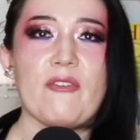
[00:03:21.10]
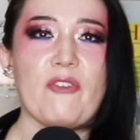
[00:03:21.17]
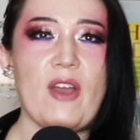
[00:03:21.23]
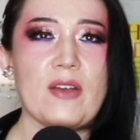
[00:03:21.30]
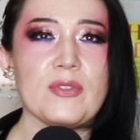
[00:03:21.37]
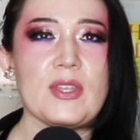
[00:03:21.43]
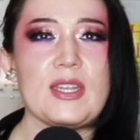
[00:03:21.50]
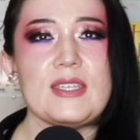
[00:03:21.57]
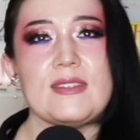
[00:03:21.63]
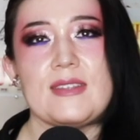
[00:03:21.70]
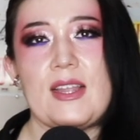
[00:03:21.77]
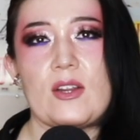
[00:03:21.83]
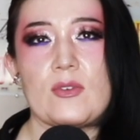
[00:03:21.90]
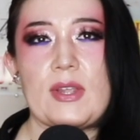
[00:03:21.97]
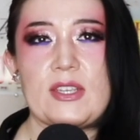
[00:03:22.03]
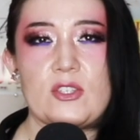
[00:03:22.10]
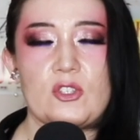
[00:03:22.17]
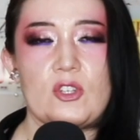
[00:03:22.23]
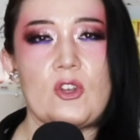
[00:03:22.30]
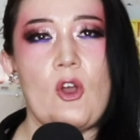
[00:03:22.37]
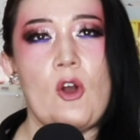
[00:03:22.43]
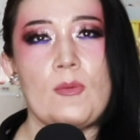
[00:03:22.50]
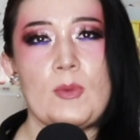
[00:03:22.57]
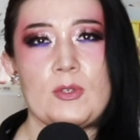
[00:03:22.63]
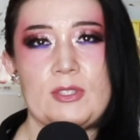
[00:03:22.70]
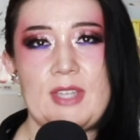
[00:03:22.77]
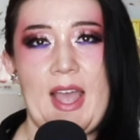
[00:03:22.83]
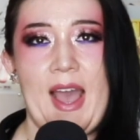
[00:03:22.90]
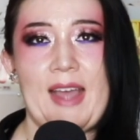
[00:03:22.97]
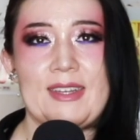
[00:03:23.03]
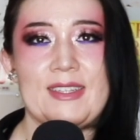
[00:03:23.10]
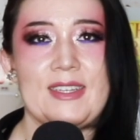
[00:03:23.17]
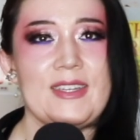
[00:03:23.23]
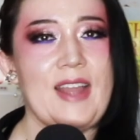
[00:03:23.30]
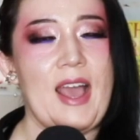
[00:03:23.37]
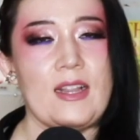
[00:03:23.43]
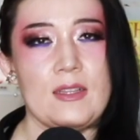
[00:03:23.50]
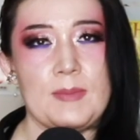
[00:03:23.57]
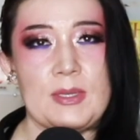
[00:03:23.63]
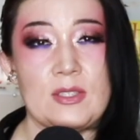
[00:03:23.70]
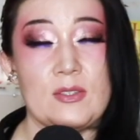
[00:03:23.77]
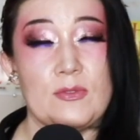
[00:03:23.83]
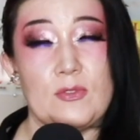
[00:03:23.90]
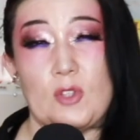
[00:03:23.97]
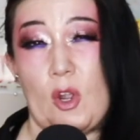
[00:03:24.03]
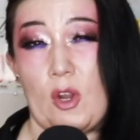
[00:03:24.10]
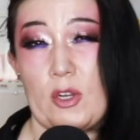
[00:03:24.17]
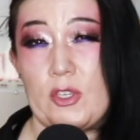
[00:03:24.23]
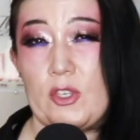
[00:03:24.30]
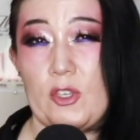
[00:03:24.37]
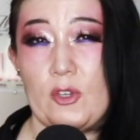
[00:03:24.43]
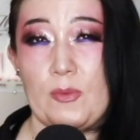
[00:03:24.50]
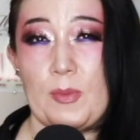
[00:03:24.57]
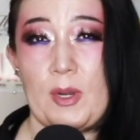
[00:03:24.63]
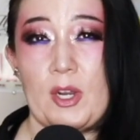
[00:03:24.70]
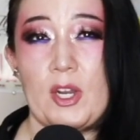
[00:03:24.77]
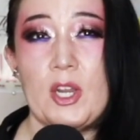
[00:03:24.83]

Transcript: found that his narration almost added an element of dark humor